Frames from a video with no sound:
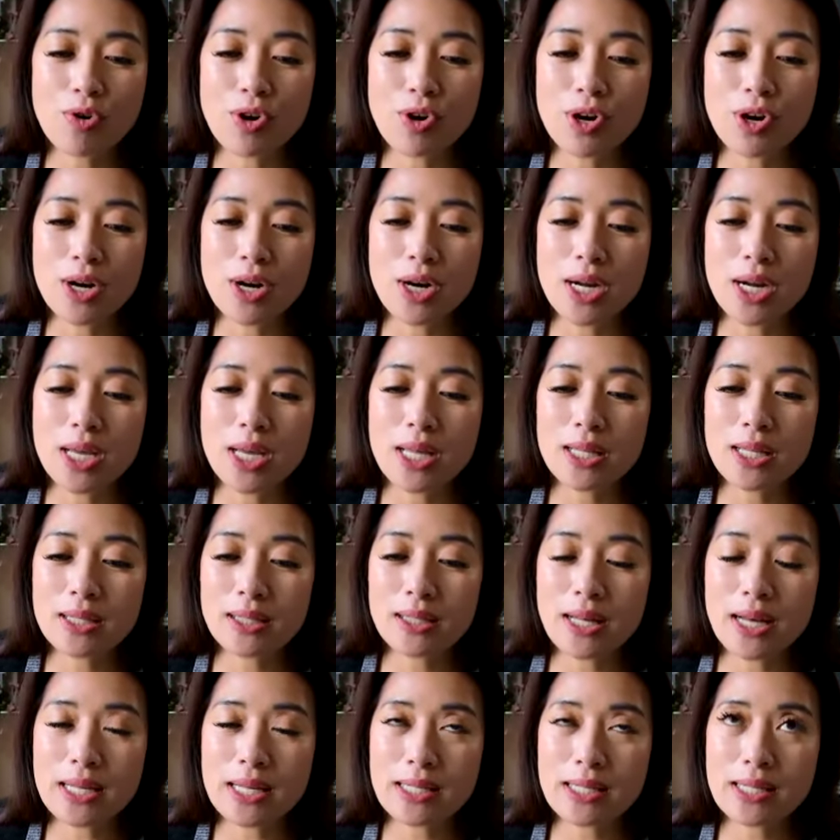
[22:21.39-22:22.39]
or
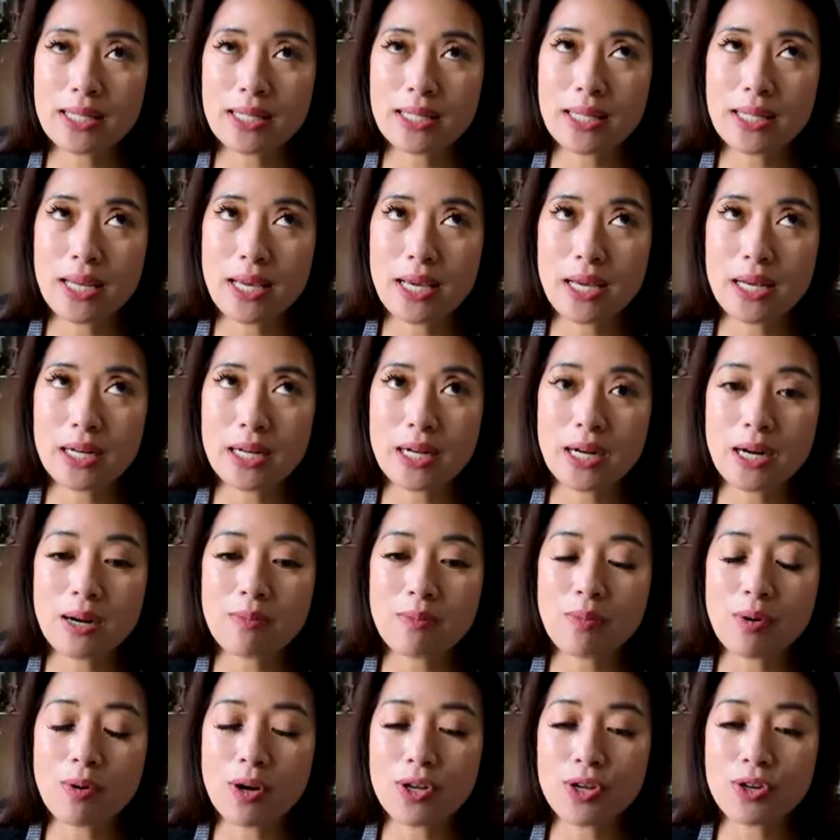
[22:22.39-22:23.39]
less
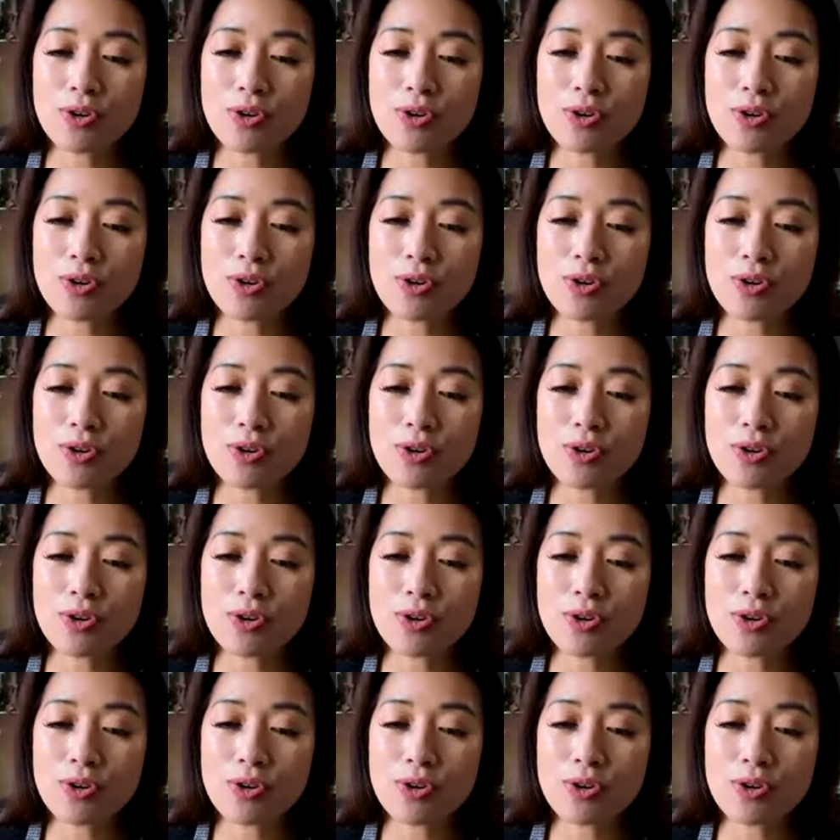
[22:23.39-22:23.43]
income,